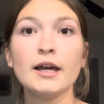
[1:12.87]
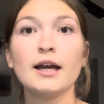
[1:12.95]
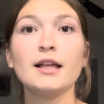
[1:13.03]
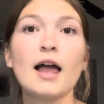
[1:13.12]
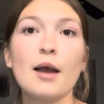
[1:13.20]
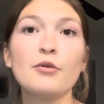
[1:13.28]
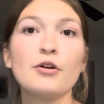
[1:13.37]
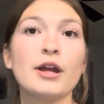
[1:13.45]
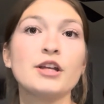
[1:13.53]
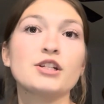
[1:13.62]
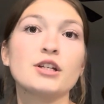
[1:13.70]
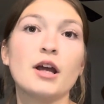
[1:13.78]

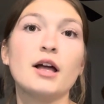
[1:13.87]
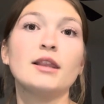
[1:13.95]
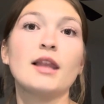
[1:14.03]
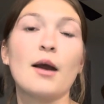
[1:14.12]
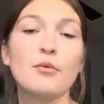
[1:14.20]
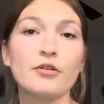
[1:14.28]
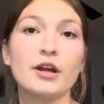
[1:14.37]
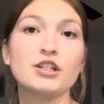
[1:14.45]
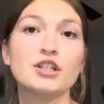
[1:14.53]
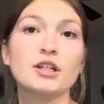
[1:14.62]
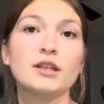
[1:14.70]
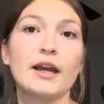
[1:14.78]
Elaboration
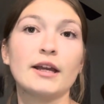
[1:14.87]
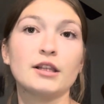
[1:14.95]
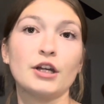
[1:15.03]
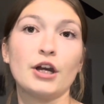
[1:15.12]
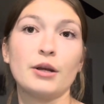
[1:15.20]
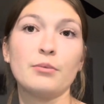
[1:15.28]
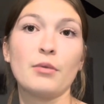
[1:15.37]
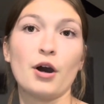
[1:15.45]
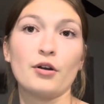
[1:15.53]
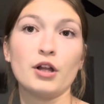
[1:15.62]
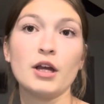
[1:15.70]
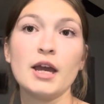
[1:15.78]
likelihood
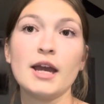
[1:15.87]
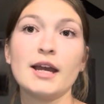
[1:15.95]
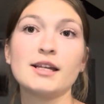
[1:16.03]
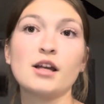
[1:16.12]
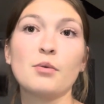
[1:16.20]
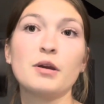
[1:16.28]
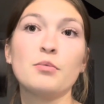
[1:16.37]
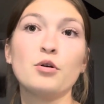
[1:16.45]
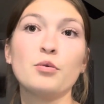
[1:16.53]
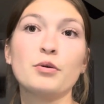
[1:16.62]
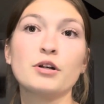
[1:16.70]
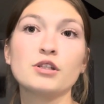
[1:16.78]
model is how people